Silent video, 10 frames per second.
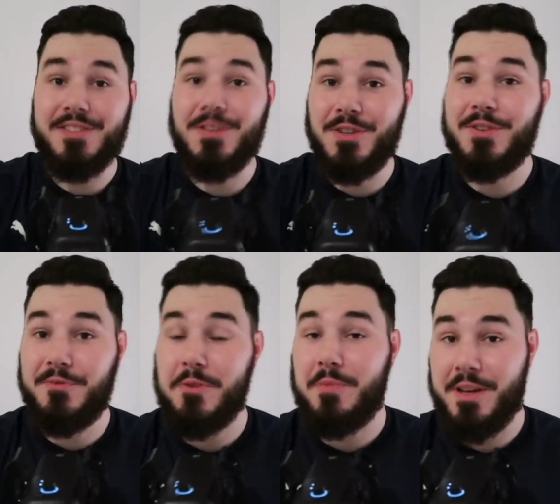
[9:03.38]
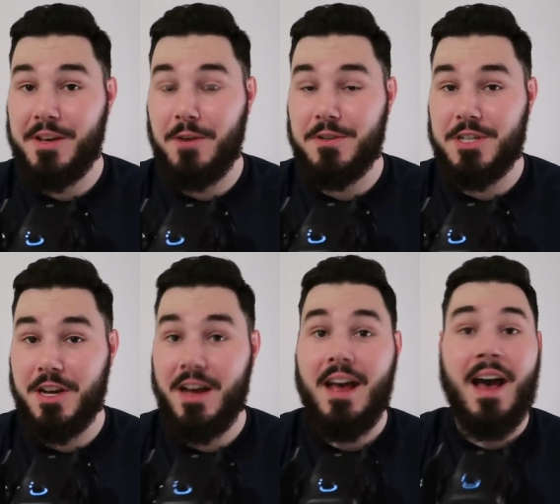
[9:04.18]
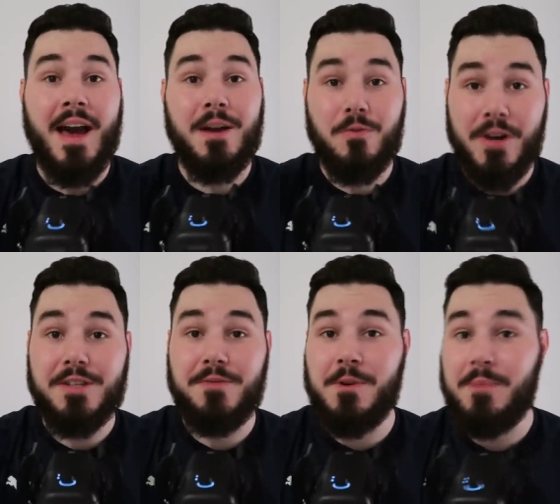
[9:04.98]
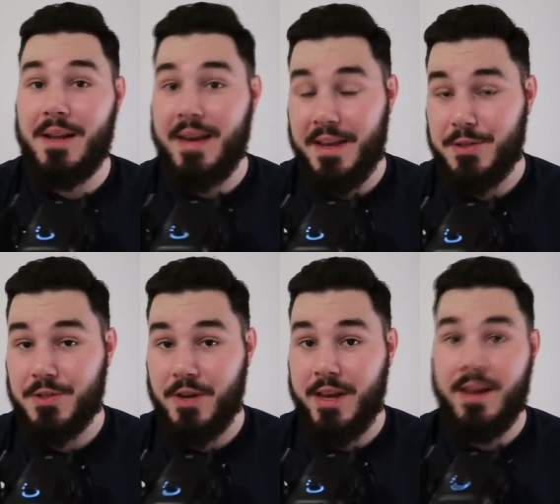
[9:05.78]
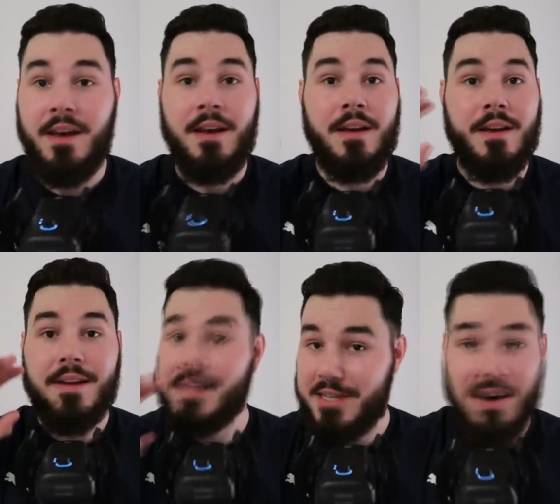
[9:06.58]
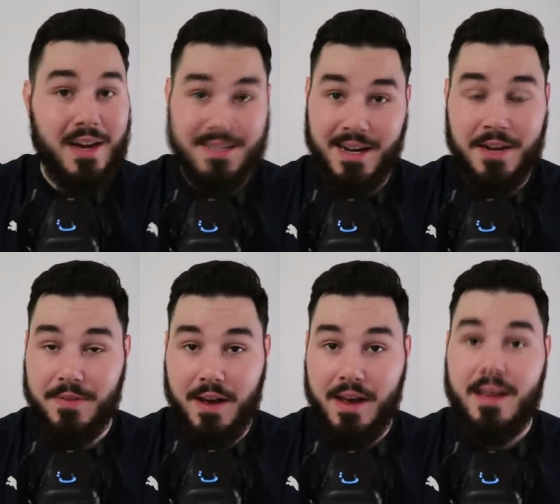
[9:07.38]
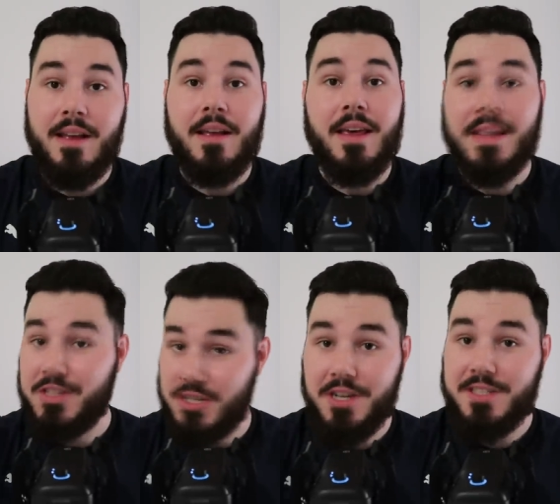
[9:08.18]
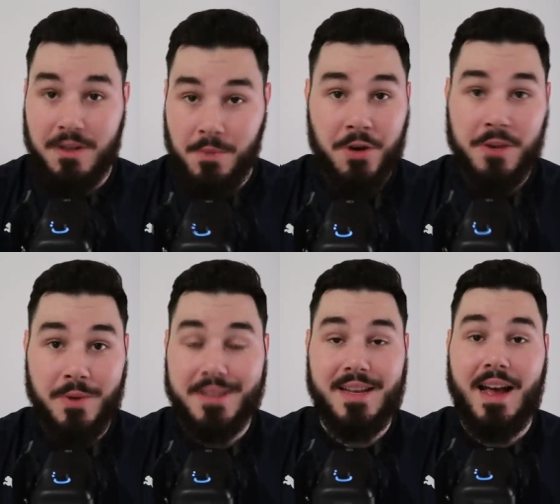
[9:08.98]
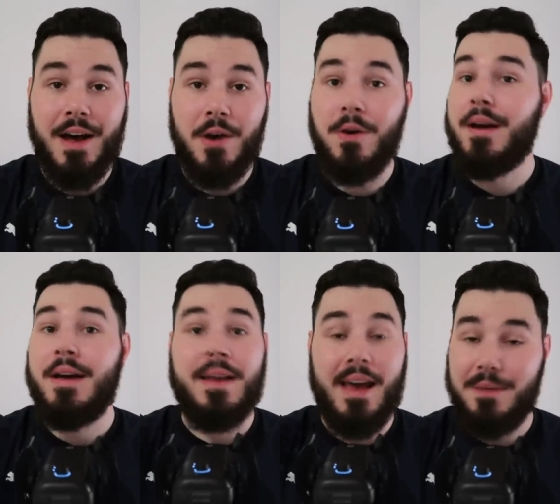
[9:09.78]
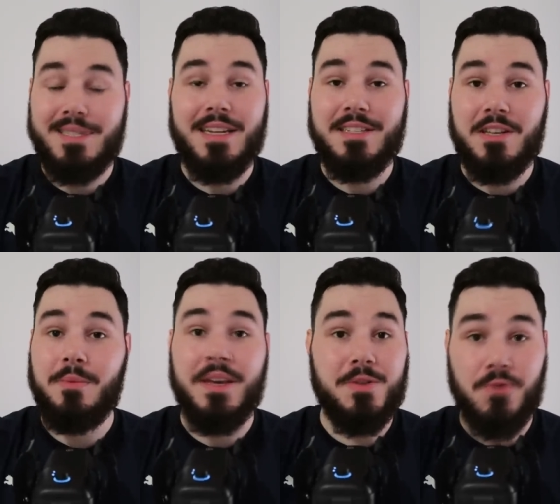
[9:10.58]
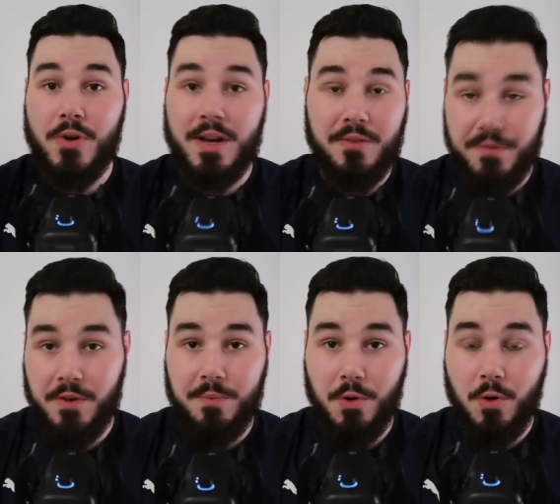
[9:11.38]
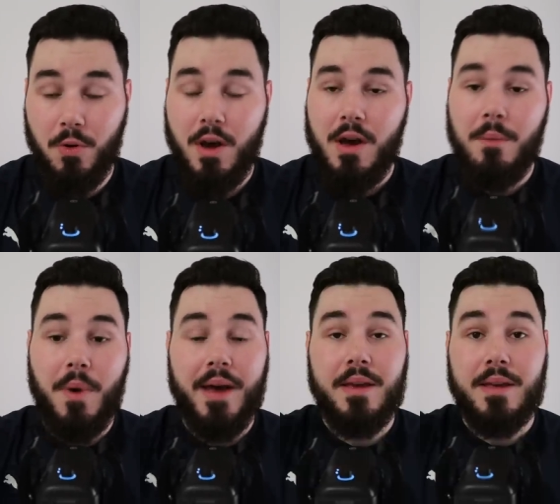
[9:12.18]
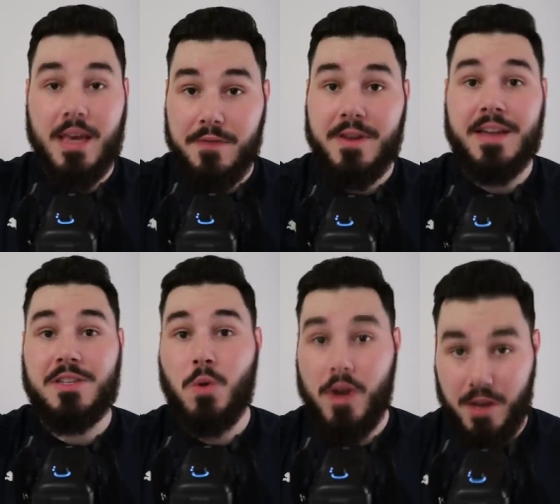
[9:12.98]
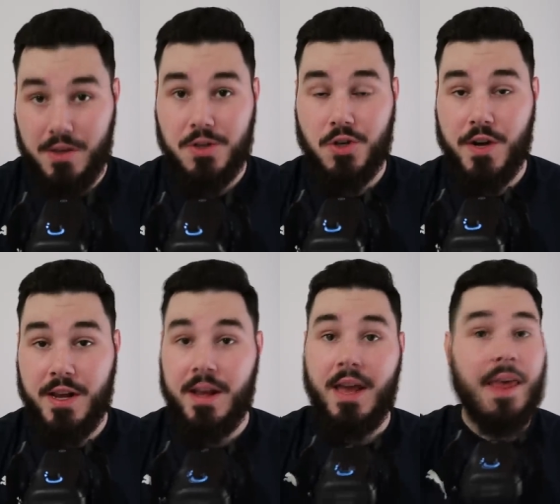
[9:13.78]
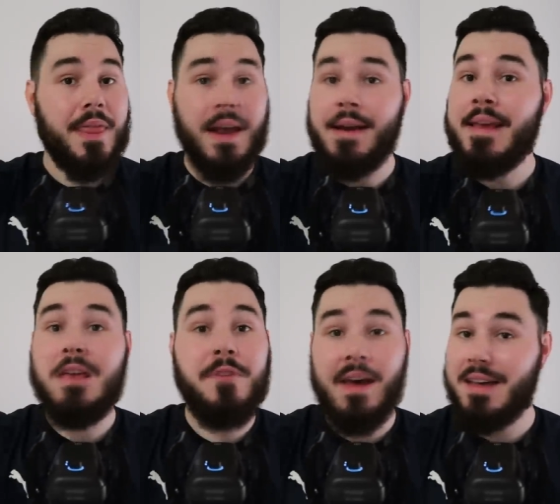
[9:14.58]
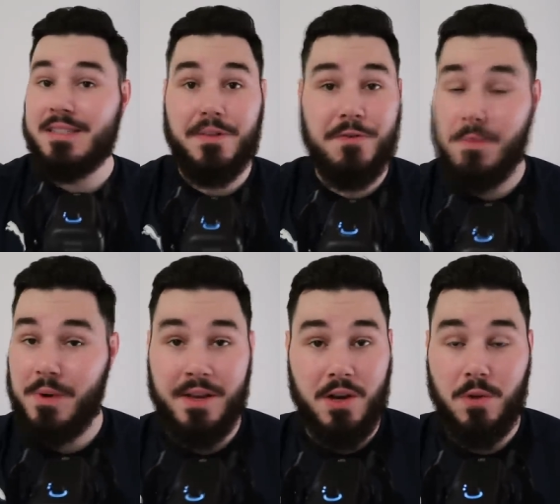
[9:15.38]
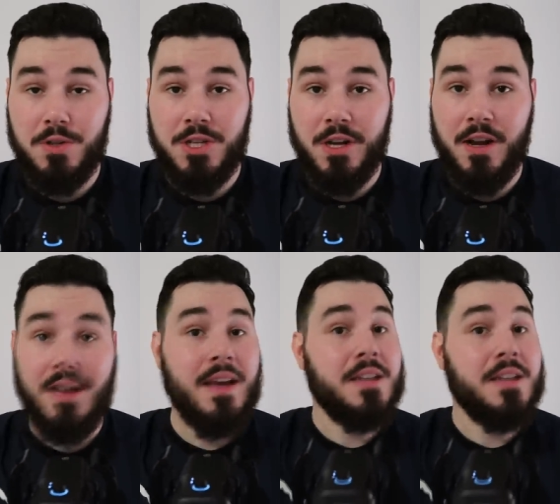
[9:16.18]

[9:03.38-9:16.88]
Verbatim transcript: has a good footballing culture and a rich footballing history. Qatar has none of that. It's just the monument to how capitalism is ruining football by giving it to a country that neither has the footballing culture,